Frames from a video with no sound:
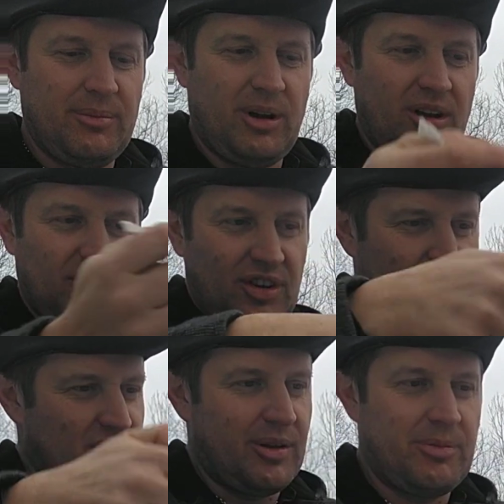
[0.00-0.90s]
ball, so you
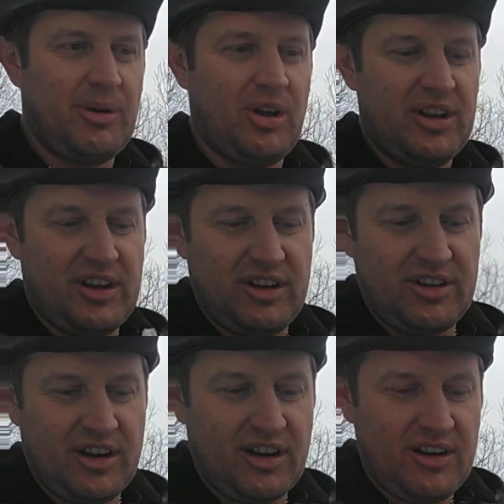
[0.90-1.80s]
drop the ball down in
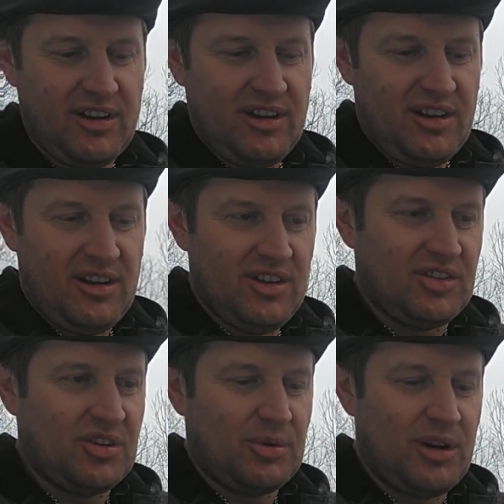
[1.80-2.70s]
there.
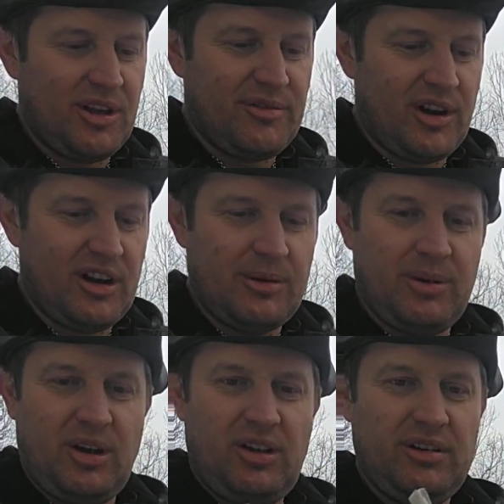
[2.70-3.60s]
Since we're not firing a
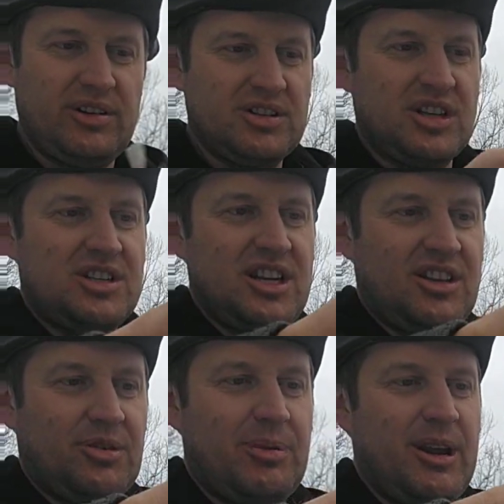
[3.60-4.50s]
ball, I'm just going to take
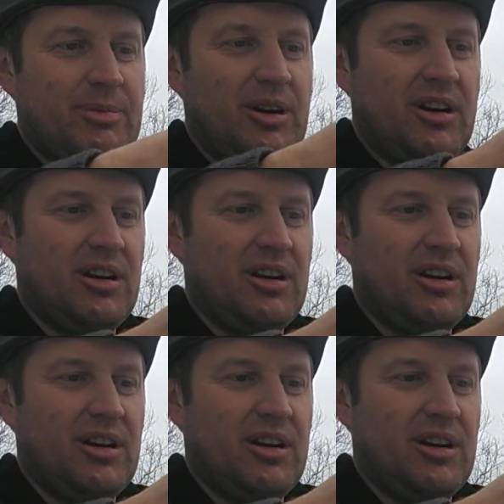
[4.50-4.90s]
this paper,